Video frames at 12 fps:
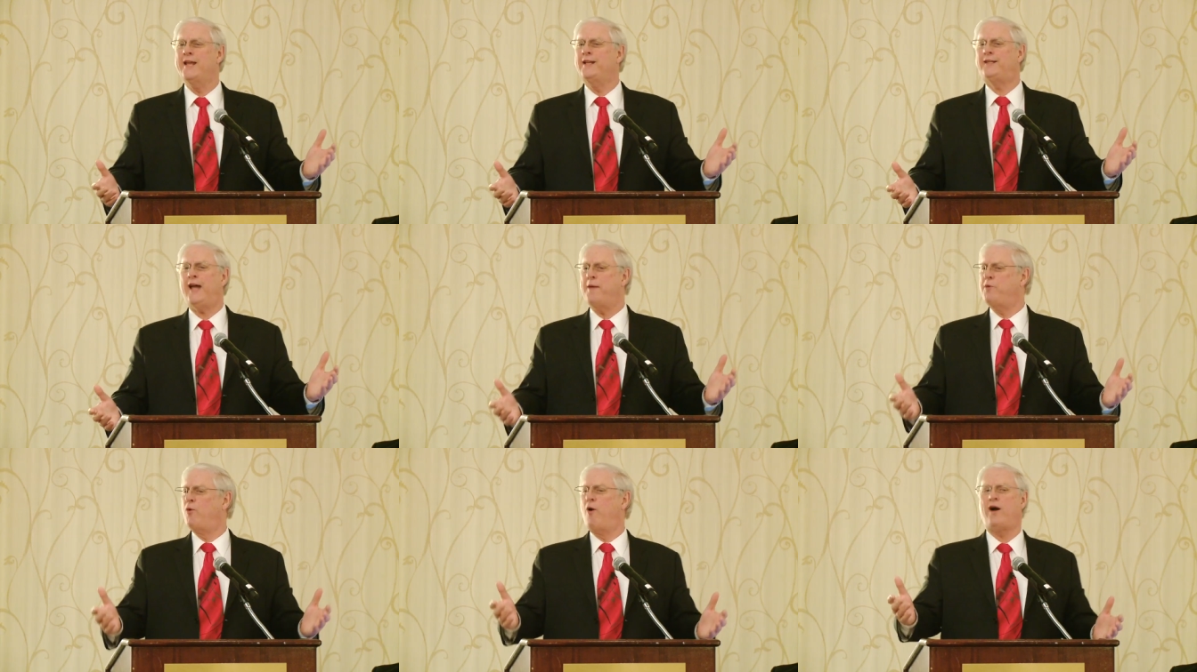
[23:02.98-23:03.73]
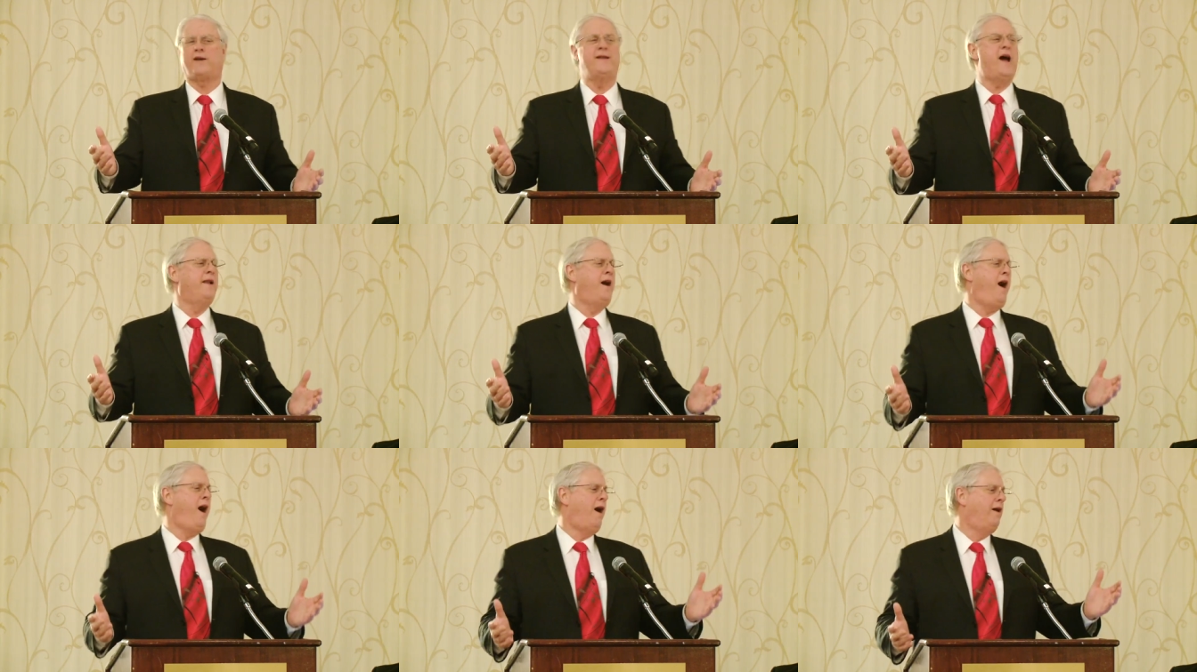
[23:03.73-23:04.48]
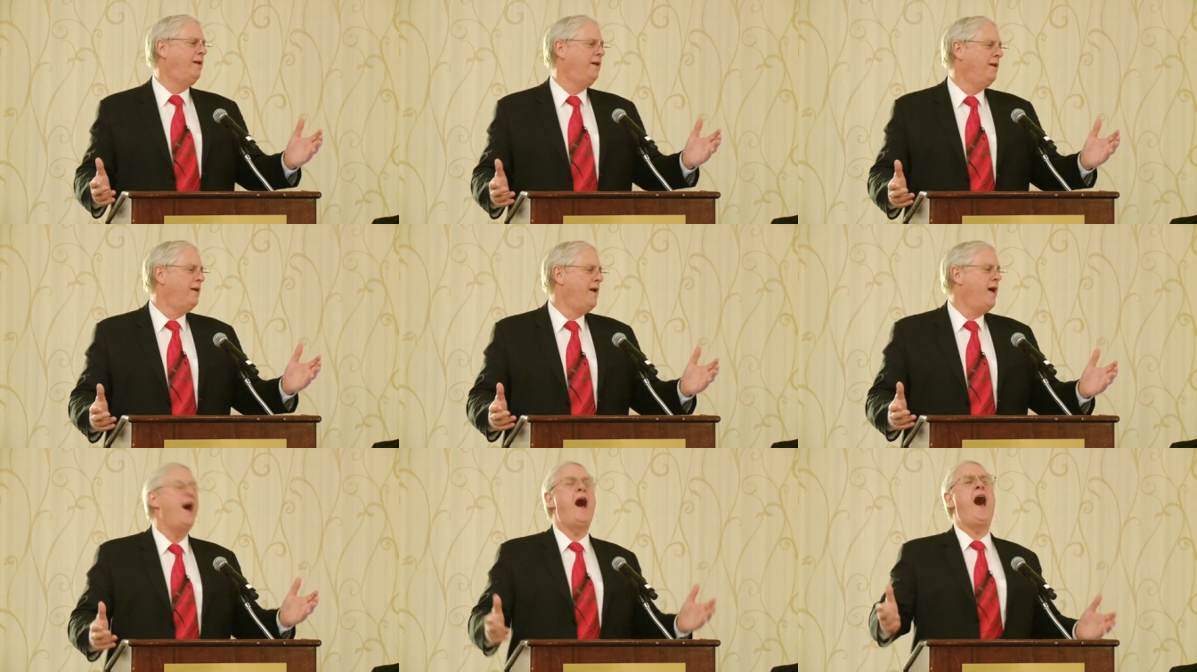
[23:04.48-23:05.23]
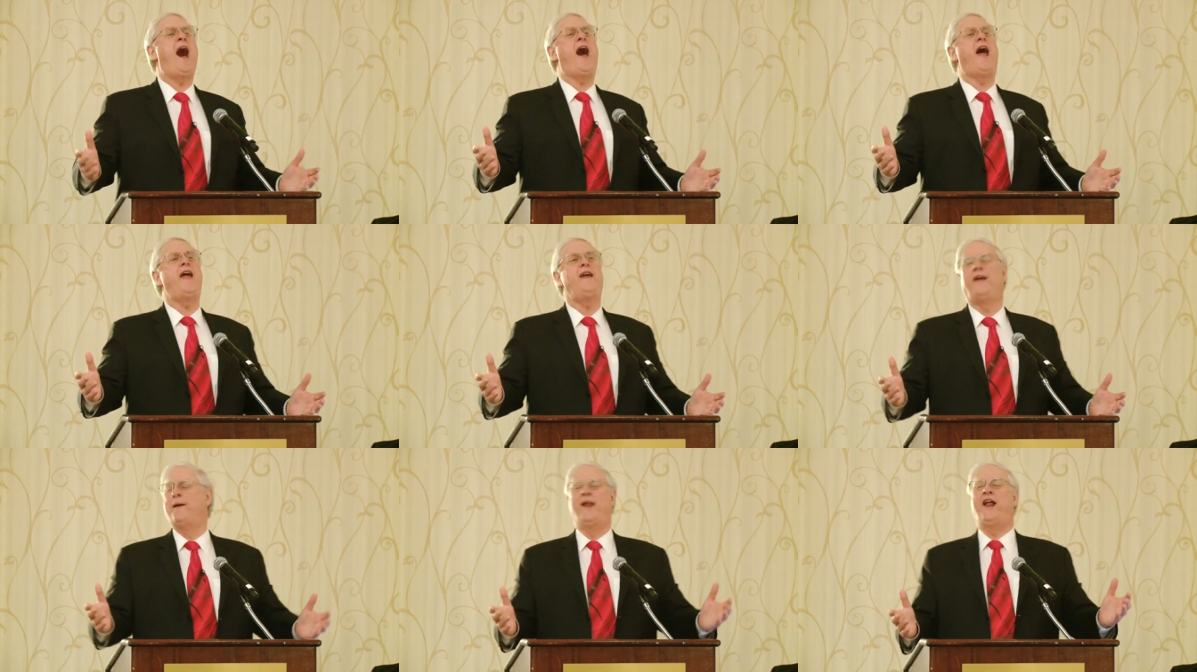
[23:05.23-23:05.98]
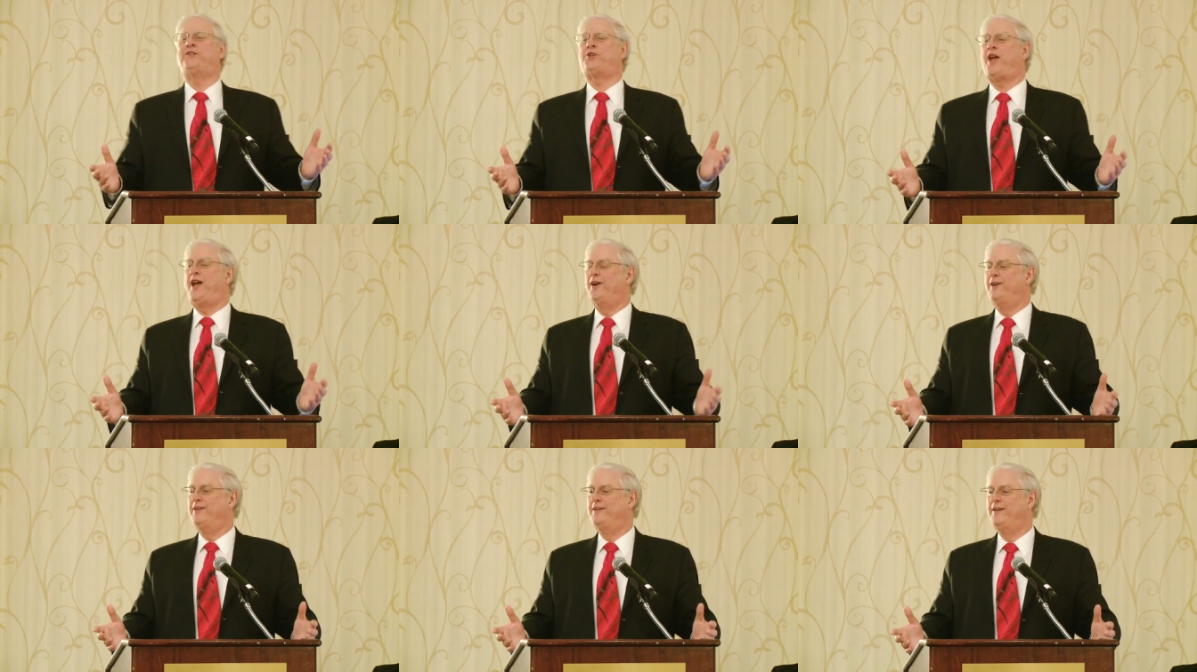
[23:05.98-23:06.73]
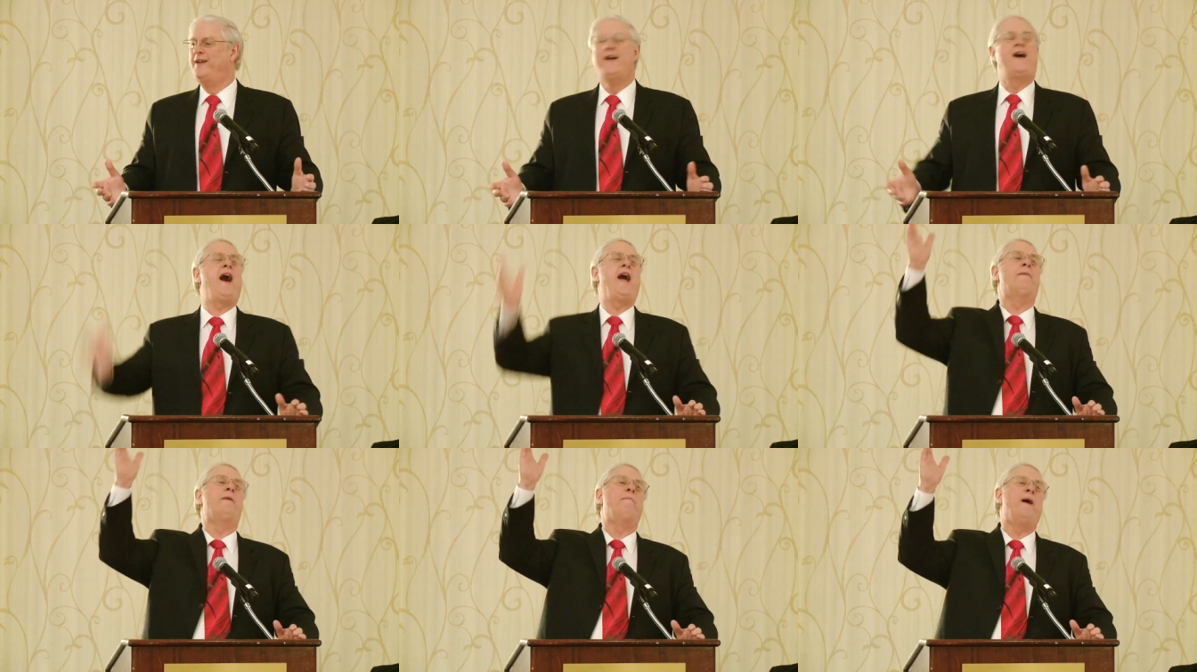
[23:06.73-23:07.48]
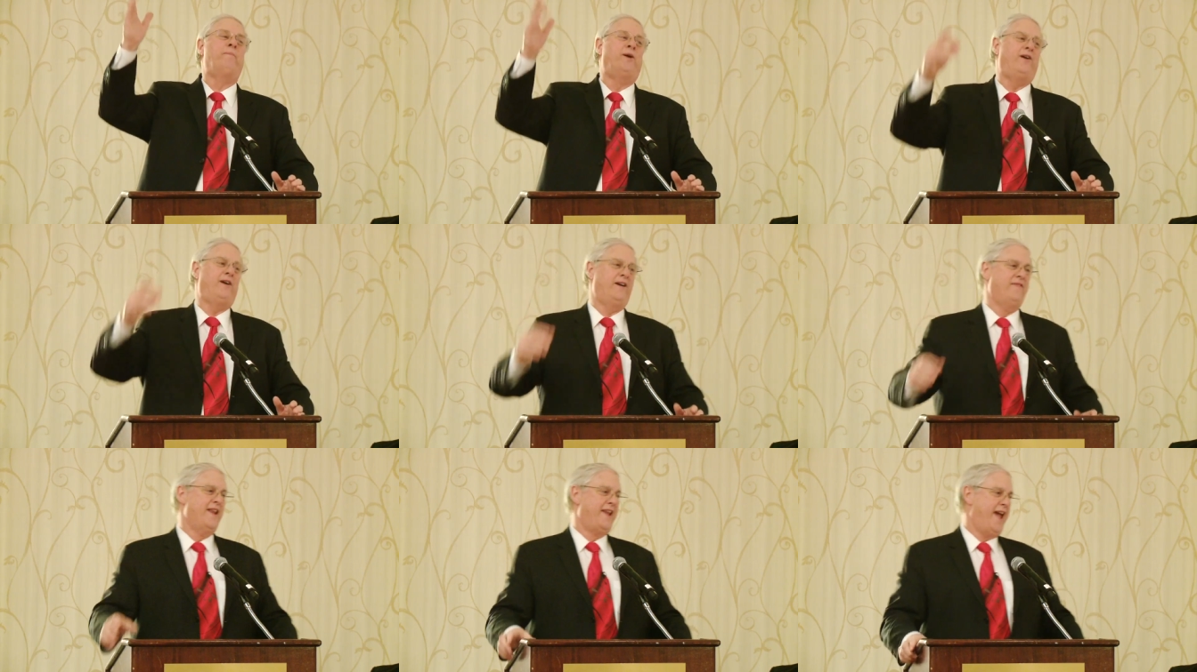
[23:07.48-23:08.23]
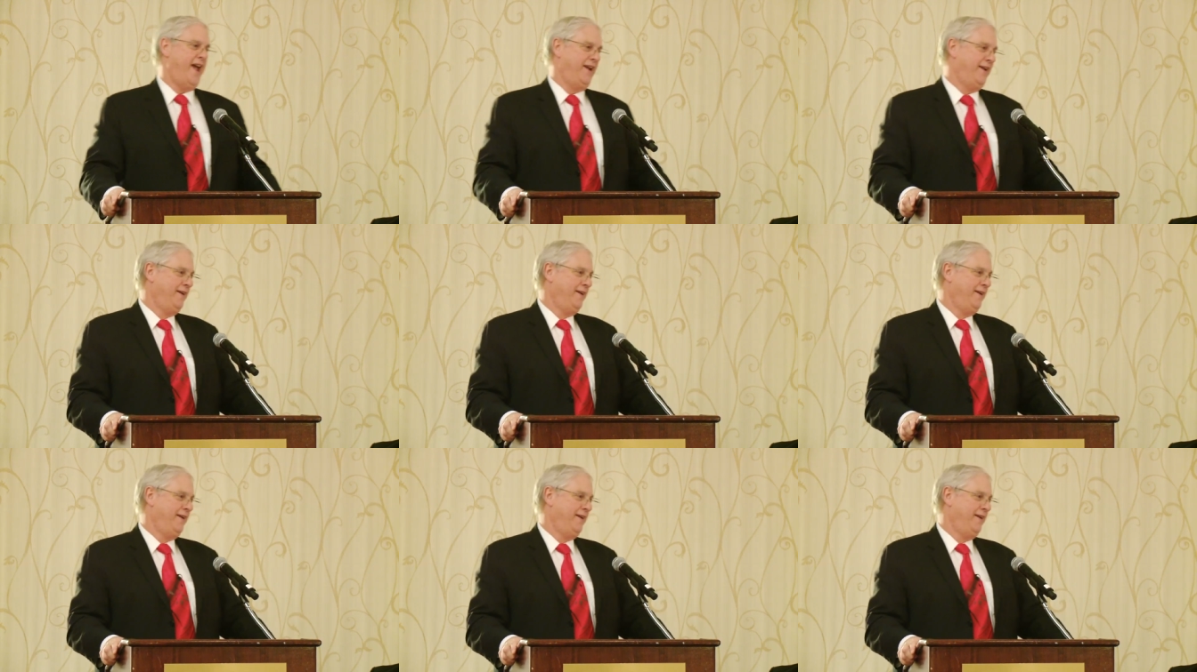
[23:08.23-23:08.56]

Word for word: anytime you're walking down the hall. I am an educator. I am a member of NEA.